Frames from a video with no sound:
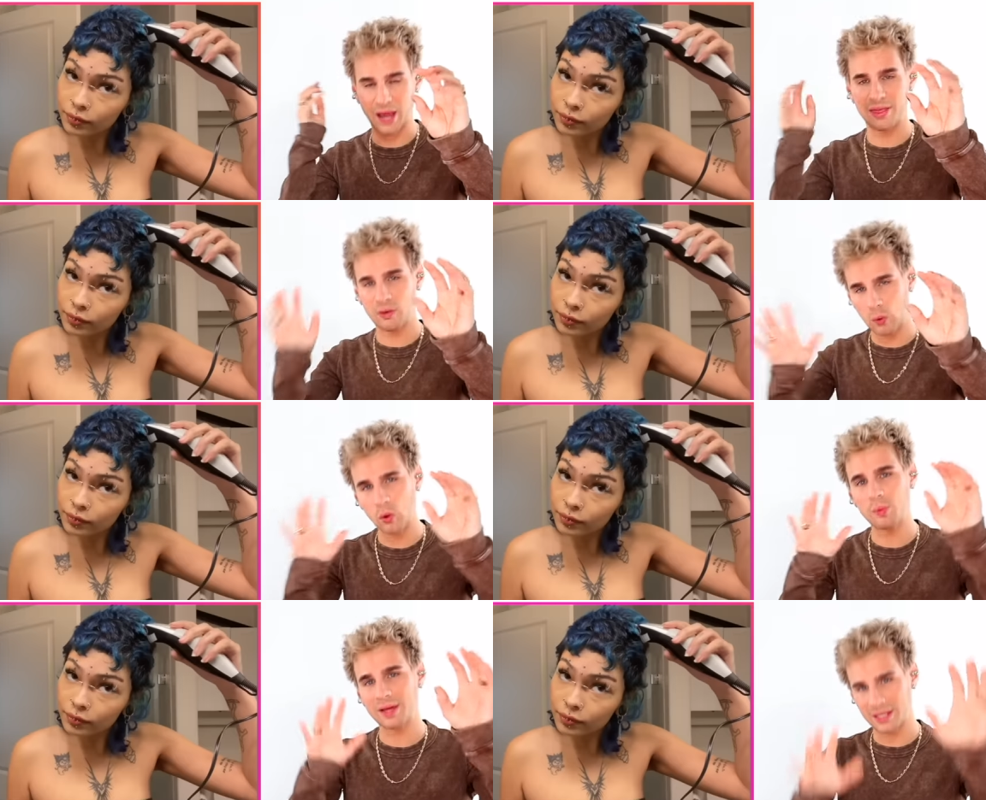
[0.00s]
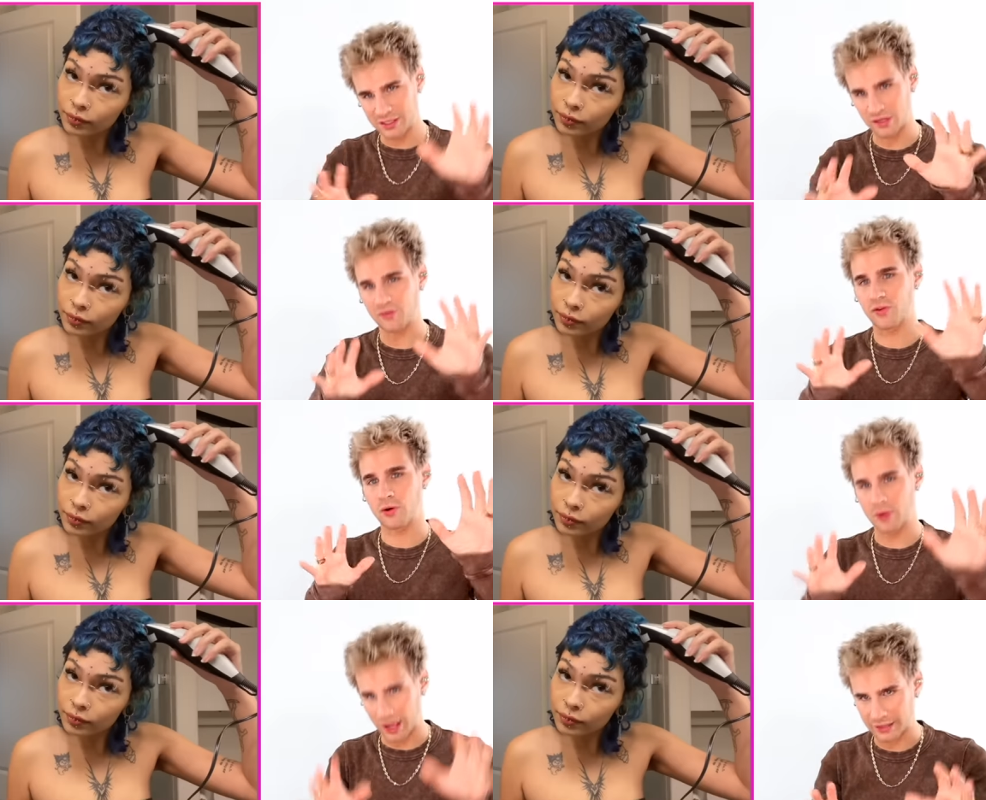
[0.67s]
Speaker 1: I think what would be easier
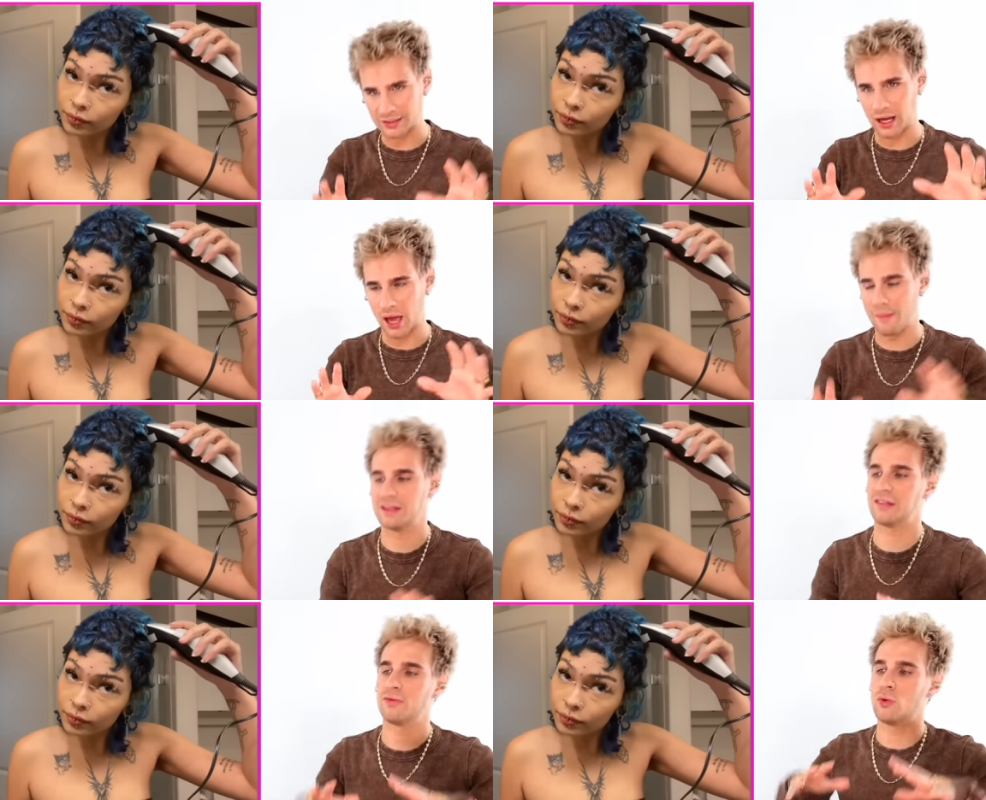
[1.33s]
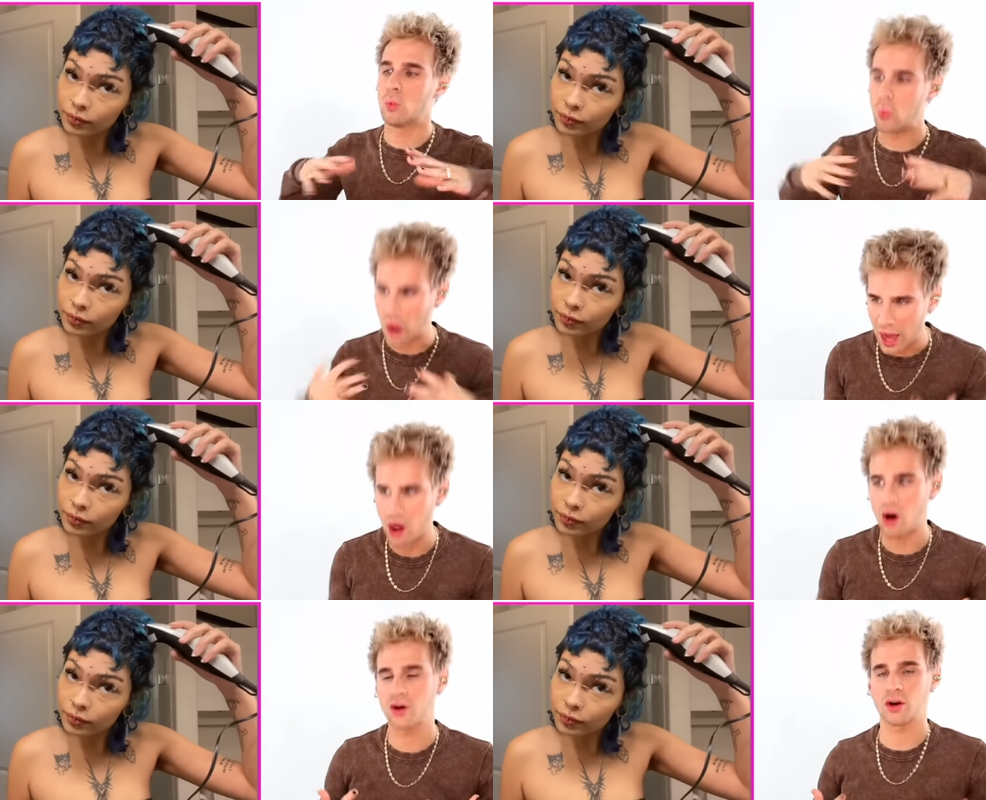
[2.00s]
for you next time is if you
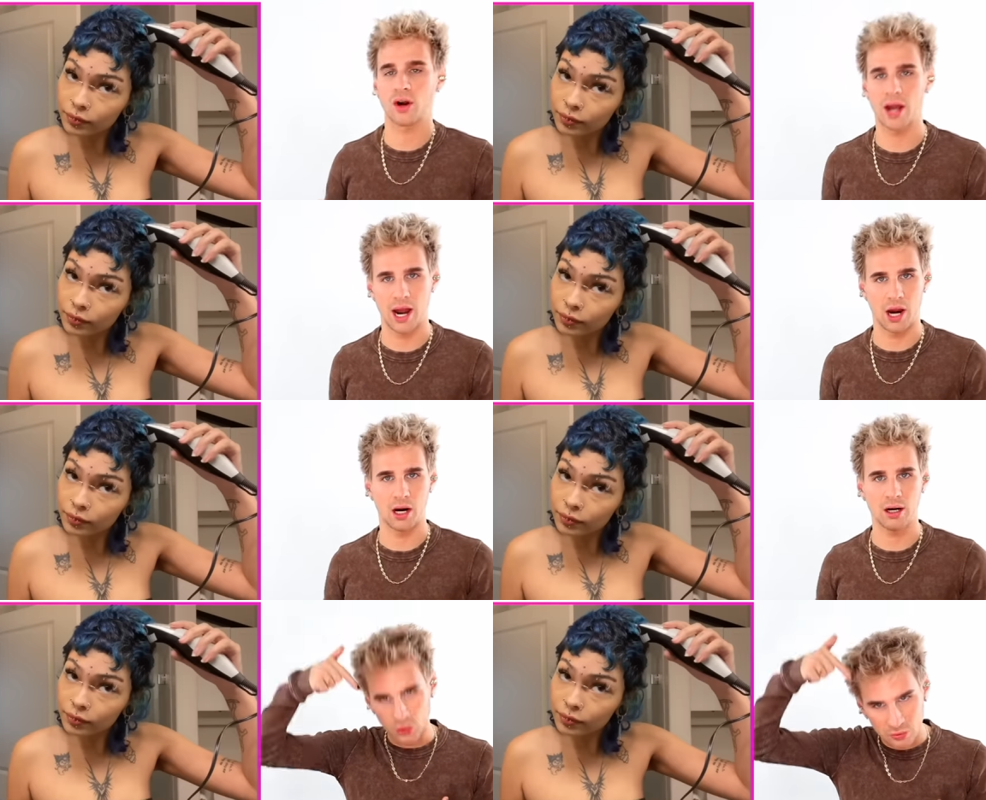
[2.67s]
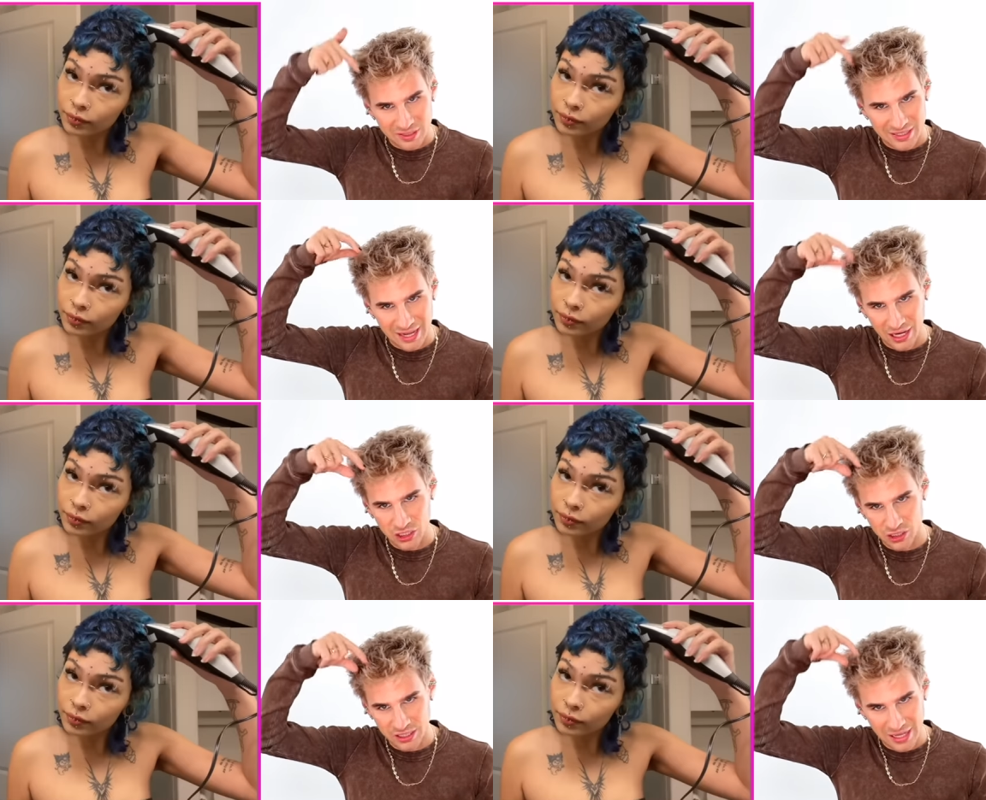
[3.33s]
wet all your hair, you
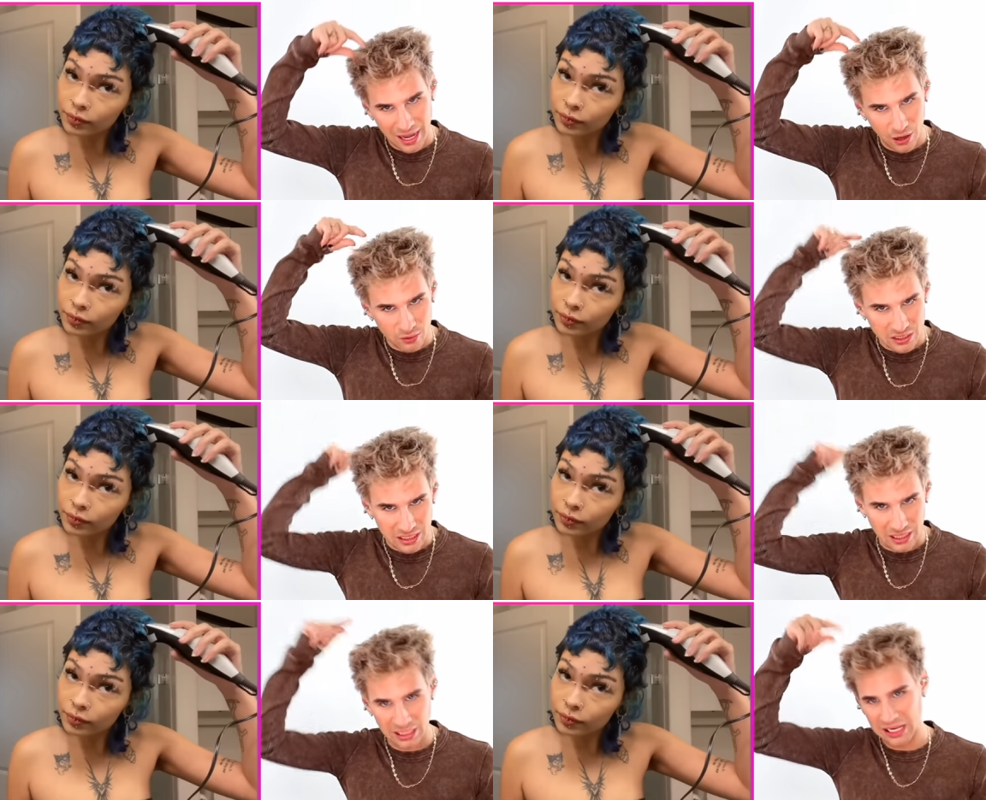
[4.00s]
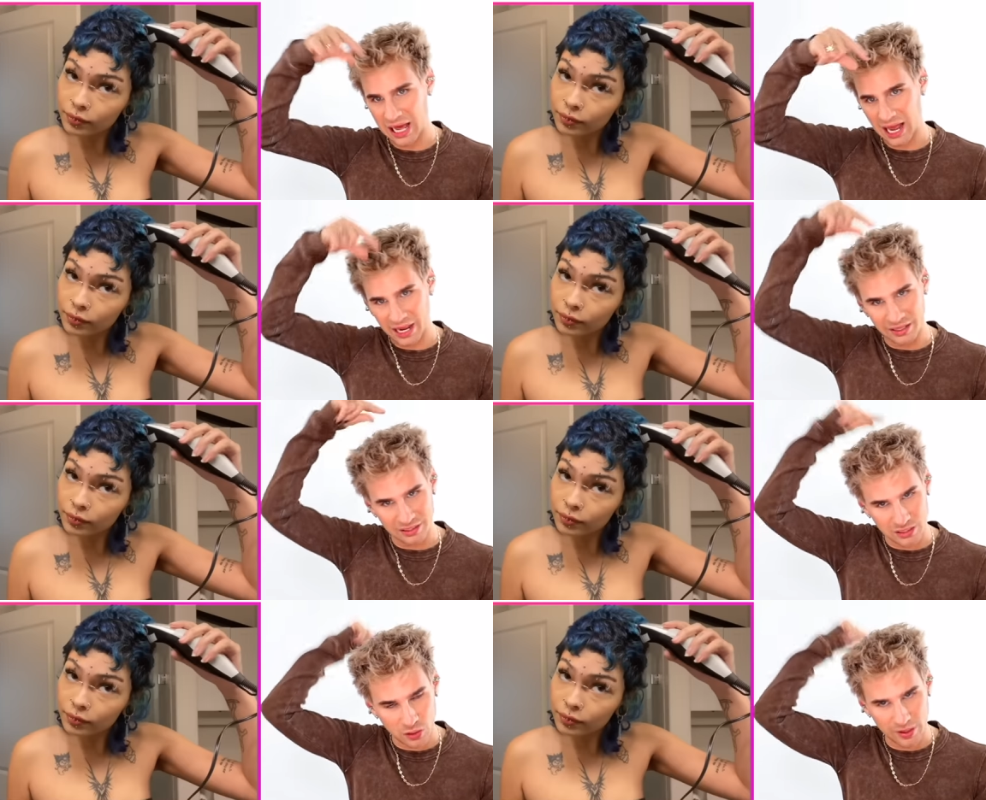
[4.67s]
sectioned out
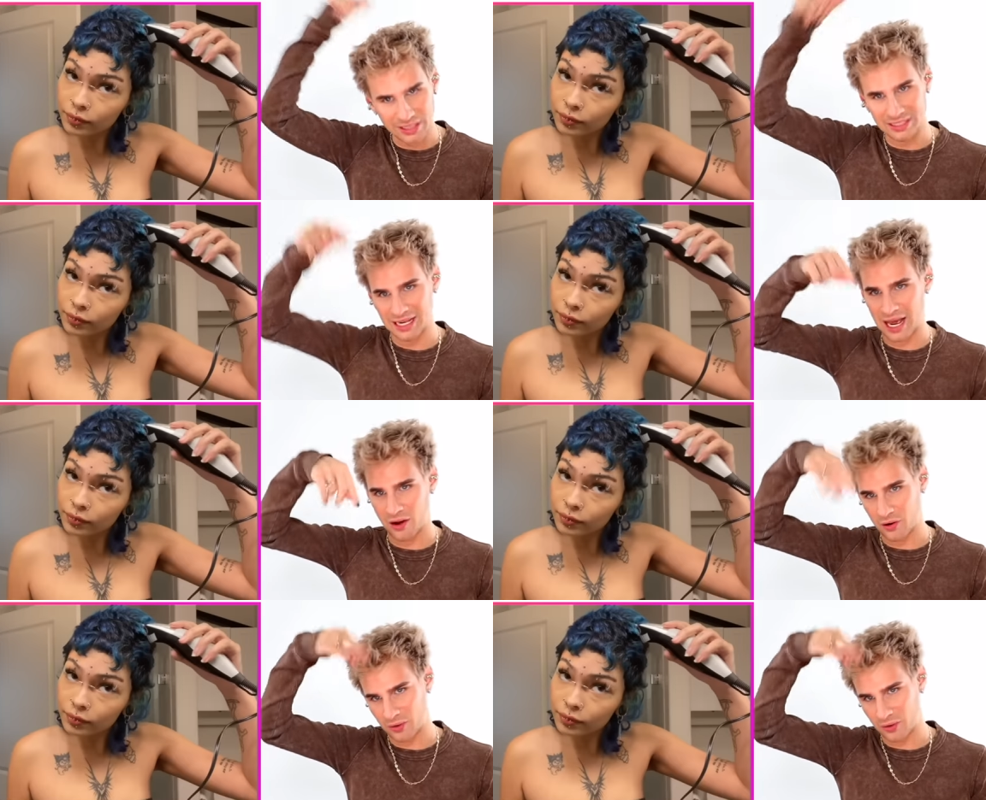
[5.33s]
lines going down,